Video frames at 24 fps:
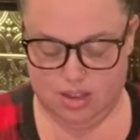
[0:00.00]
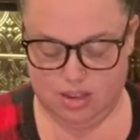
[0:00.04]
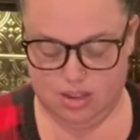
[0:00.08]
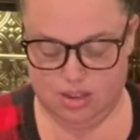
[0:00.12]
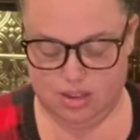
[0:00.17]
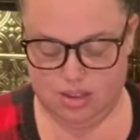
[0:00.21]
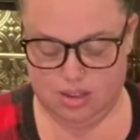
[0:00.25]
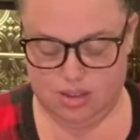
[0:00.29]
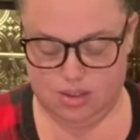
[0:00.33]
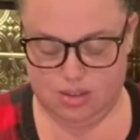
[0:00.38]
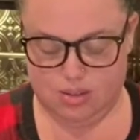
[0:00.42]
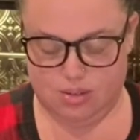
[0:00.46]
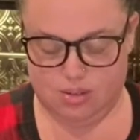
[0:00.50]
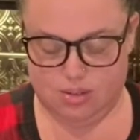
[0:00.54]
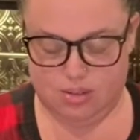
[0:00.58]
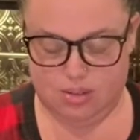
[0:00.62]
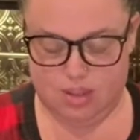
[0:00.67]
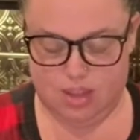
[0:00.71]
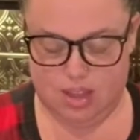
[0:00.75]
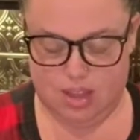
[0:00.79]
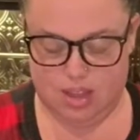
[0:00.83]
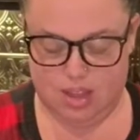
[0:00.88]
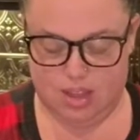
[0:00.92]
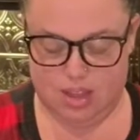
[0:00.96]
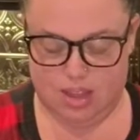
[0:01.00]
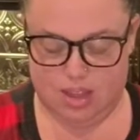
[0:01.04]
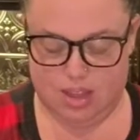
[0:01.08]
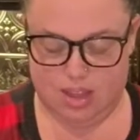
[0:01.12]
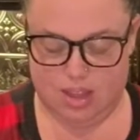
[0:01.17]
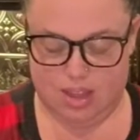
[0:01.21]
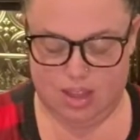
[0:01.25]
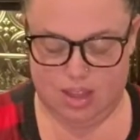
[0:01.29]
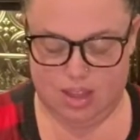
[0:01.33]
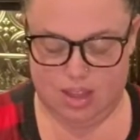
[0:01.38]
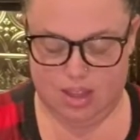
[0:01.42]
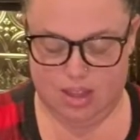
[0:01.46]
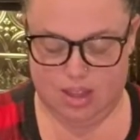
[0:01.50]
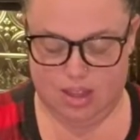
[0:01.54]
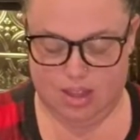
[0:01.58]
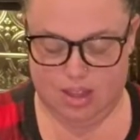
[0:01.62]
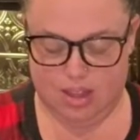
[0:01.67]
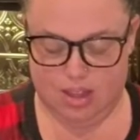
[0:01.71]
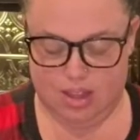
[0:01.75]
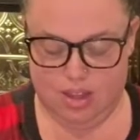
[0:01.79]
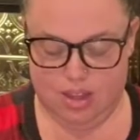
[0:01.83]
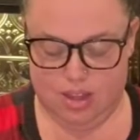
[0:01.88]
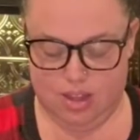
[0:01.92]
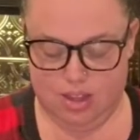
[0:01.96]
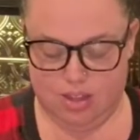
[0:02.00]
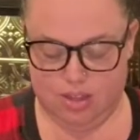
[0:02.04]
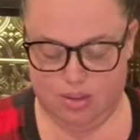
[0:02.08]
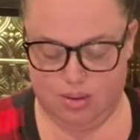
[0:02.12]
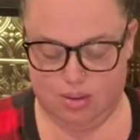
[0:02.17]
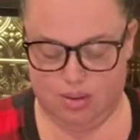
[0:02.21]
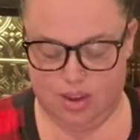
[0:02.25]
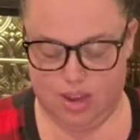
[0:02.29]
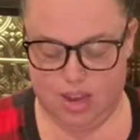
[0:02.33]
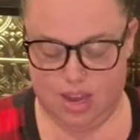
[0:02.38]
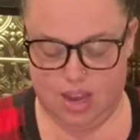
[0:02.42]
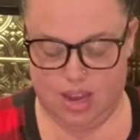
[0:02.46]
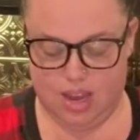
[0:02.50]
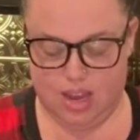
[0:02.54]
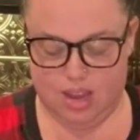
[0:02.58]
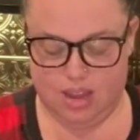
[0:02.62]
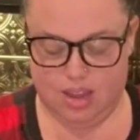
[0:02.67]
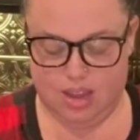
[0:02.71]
2, 3,